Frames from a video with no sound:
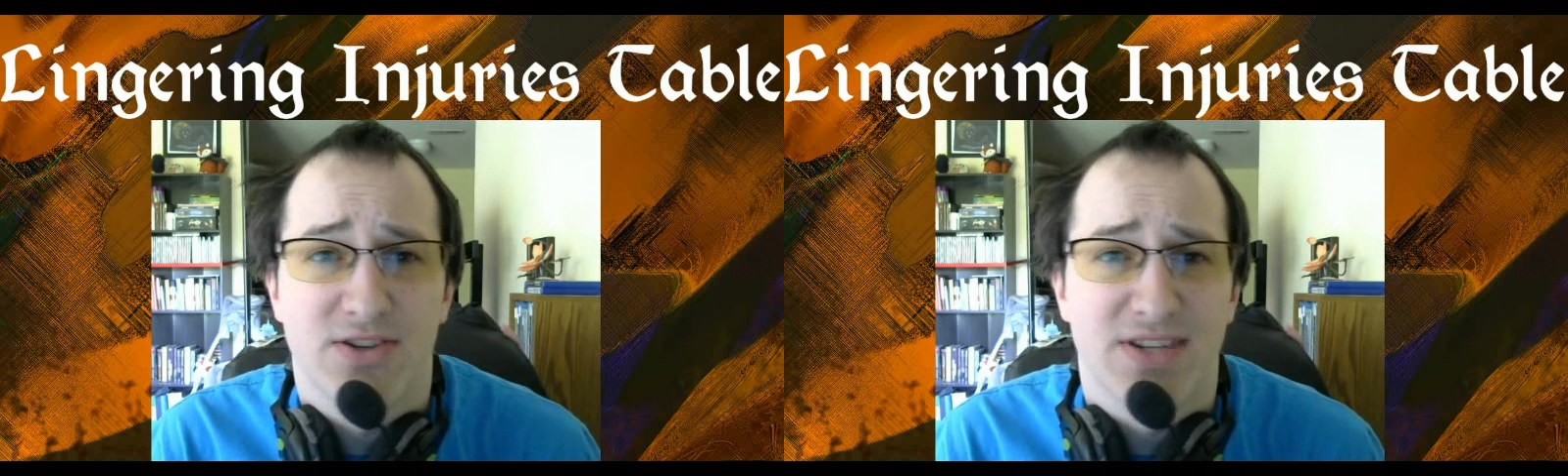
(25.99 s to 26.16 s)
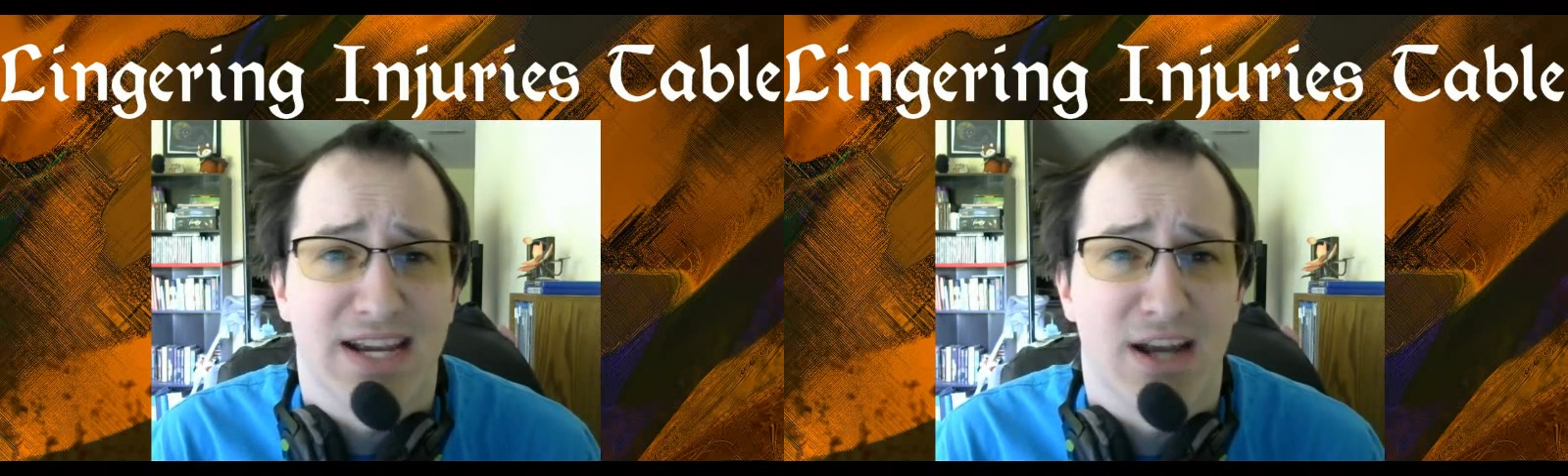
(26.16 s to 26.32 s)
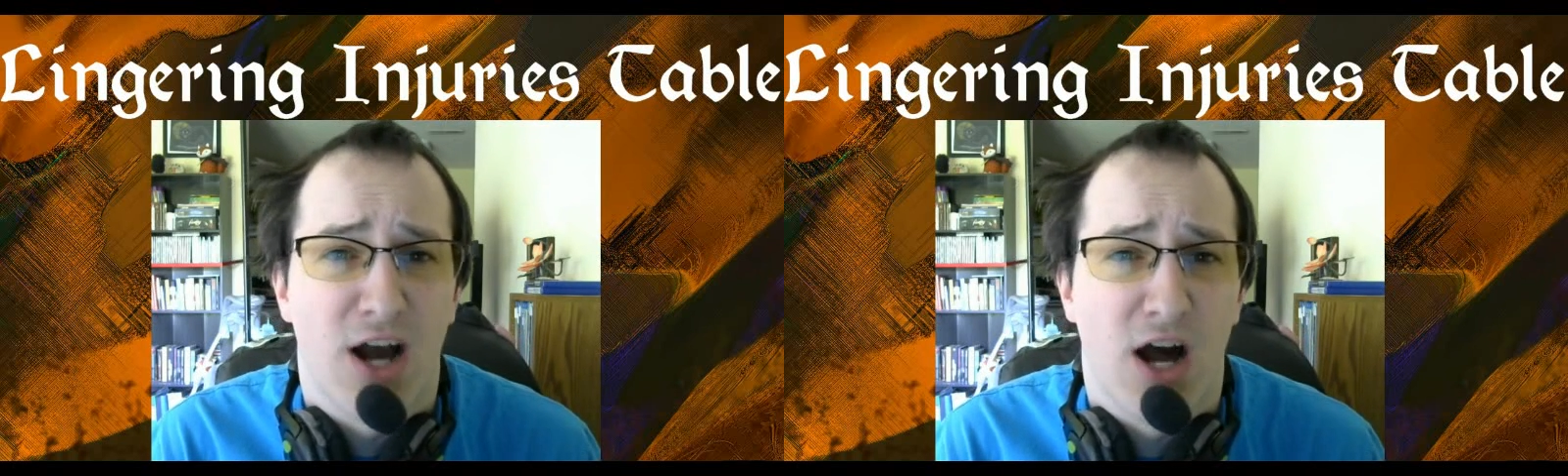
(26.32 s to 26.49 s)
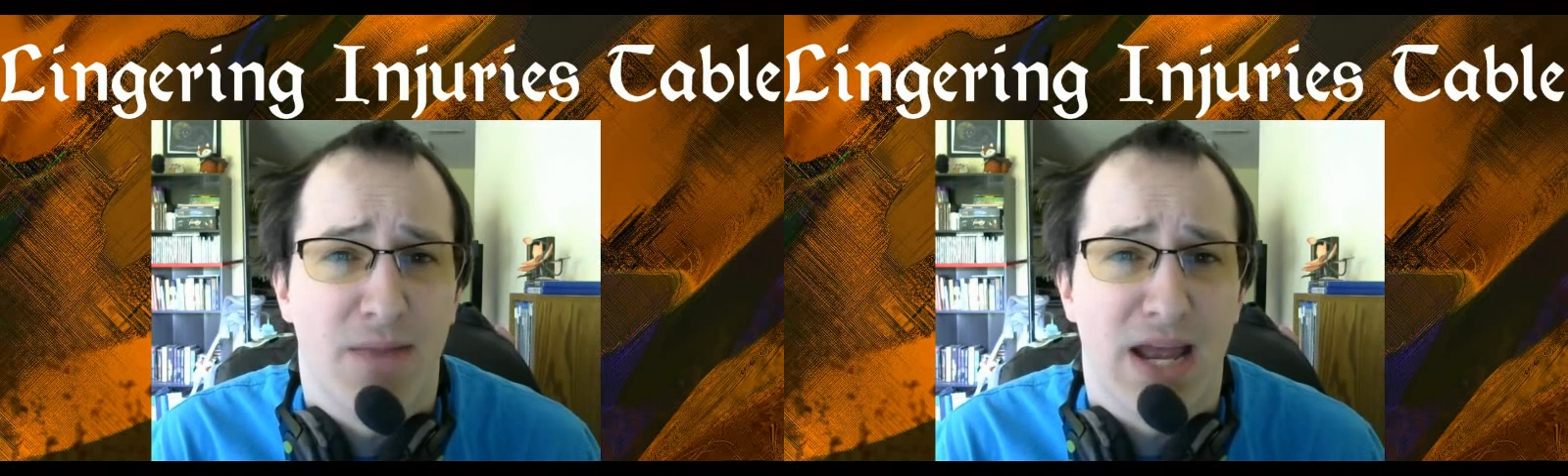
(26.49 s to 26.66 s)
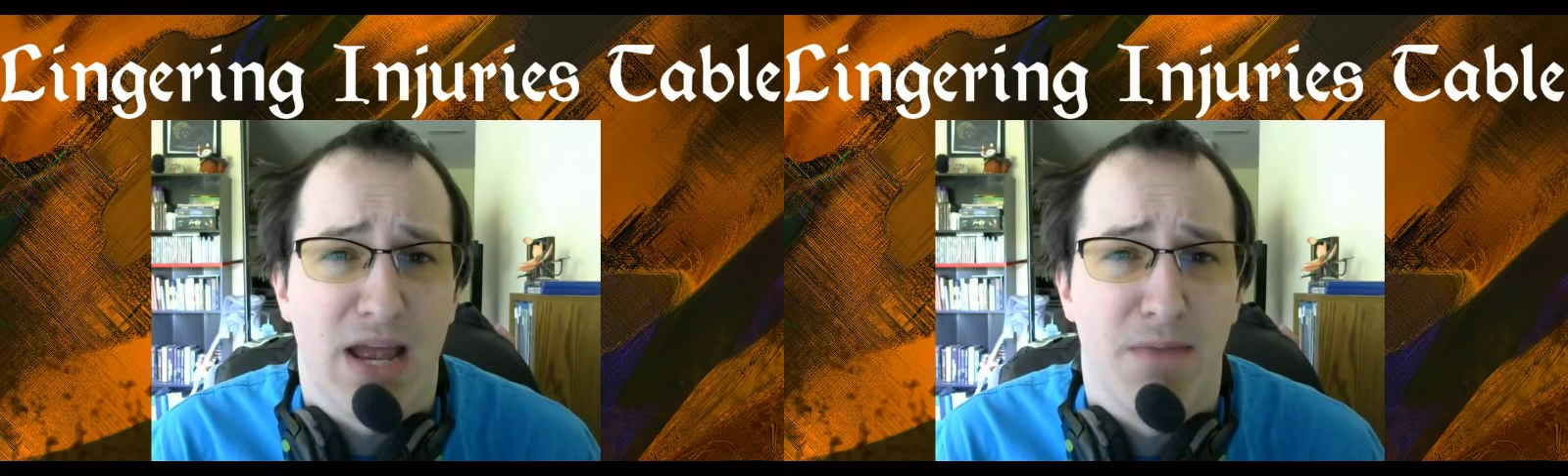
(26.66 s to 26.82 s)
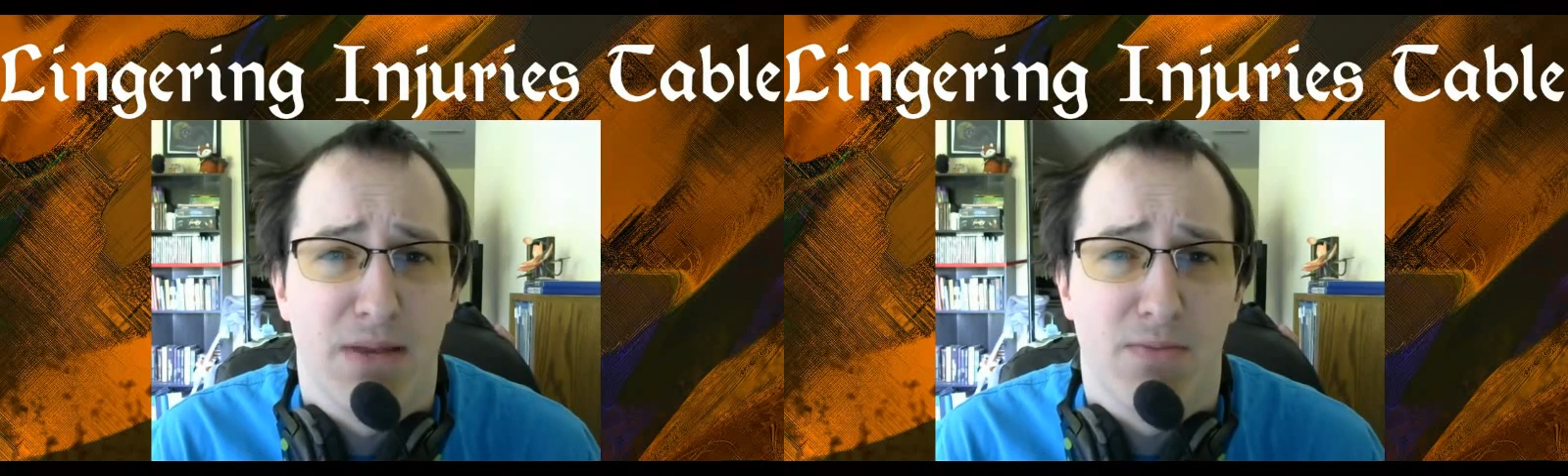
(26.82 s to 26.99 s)
take
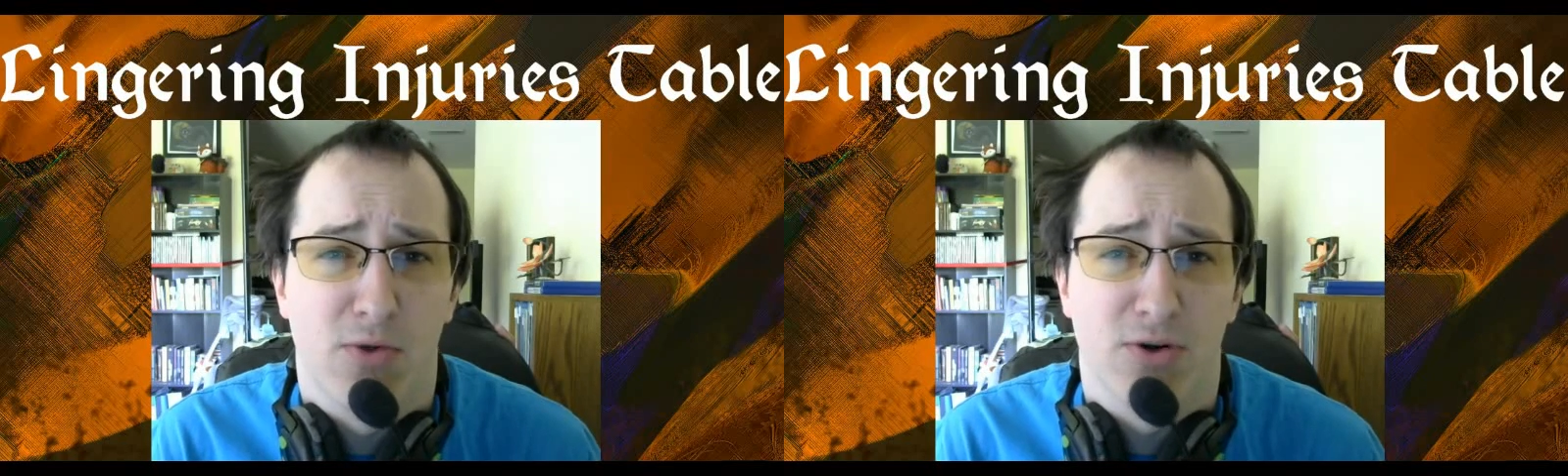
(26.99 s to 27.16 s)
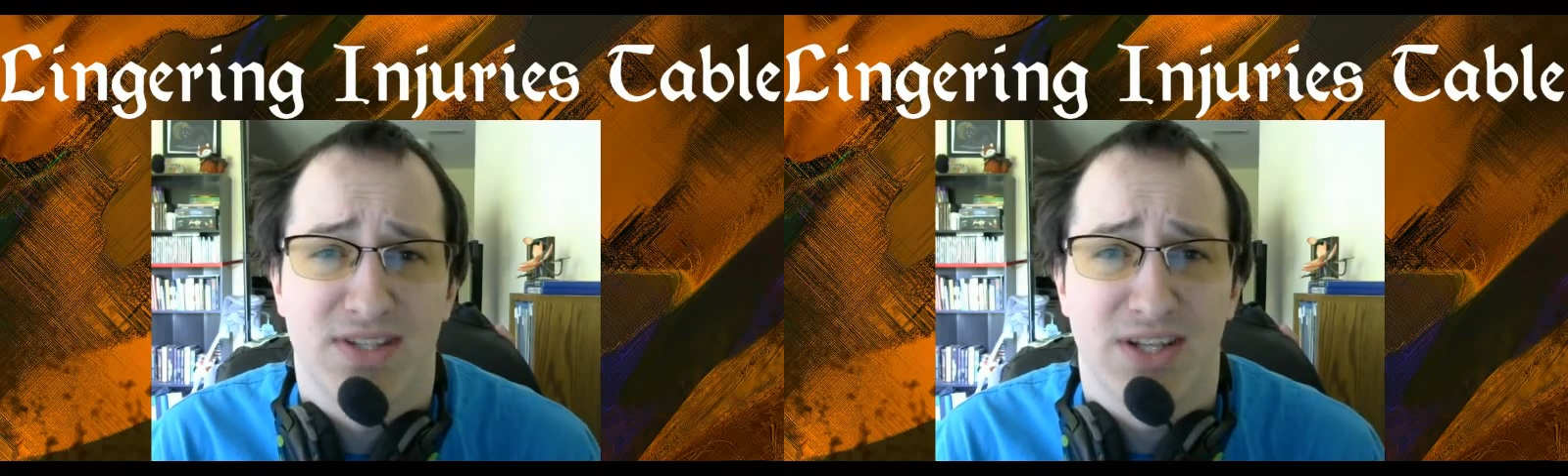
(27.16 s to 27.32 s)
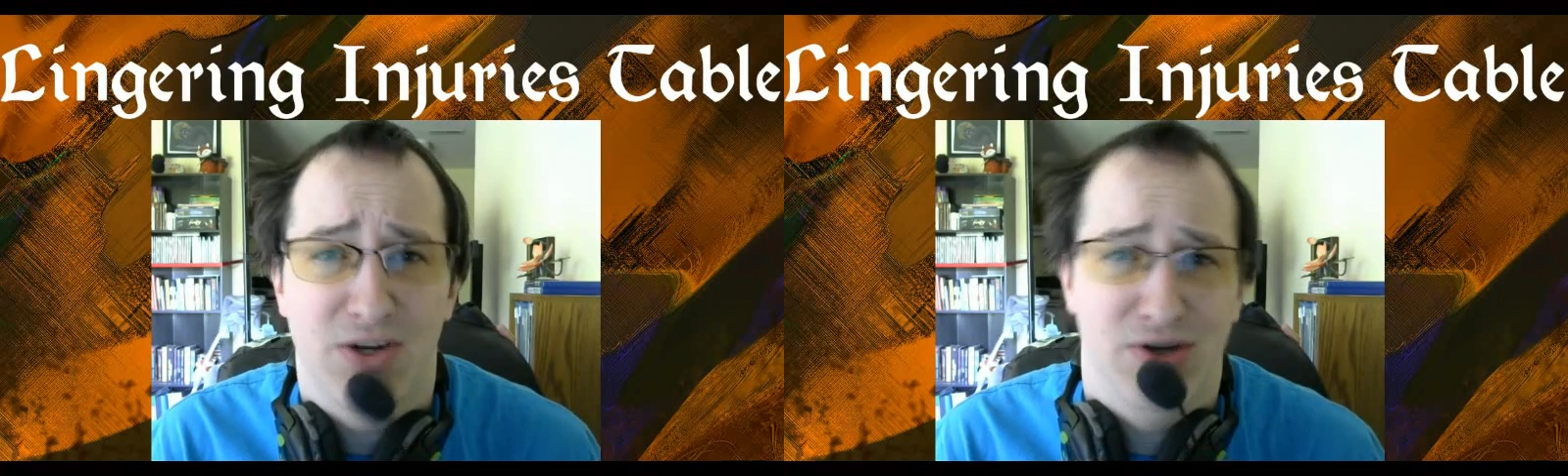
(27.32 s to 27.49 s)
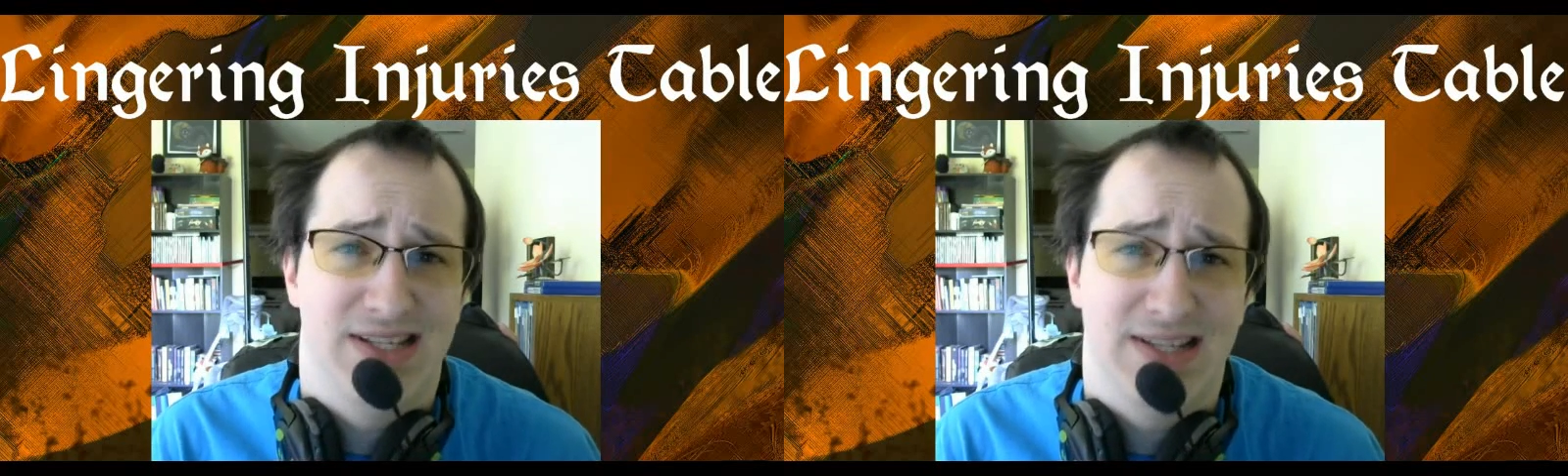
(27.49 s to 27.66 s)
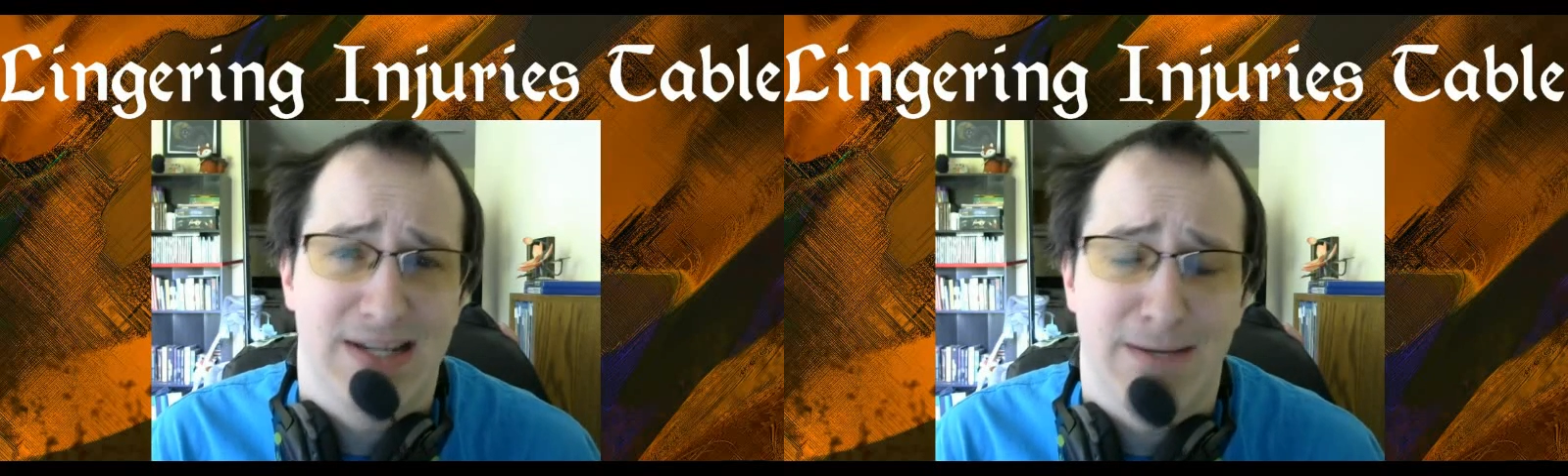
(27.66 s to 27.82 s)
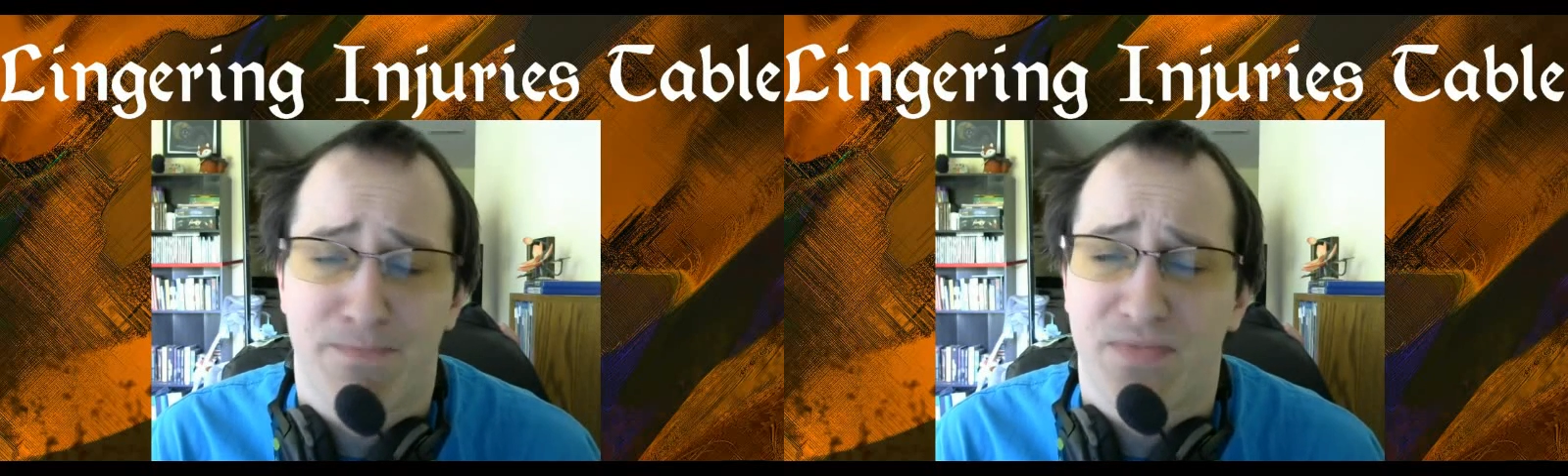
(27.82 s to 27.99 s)
combat a bit more
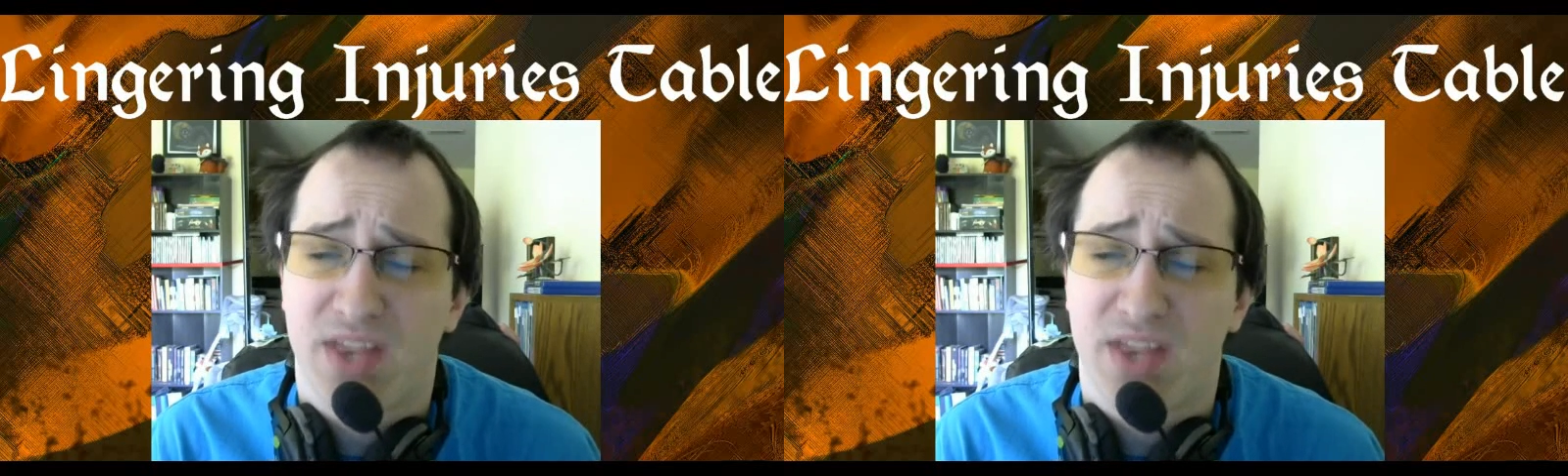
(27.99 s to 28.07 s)
seriously.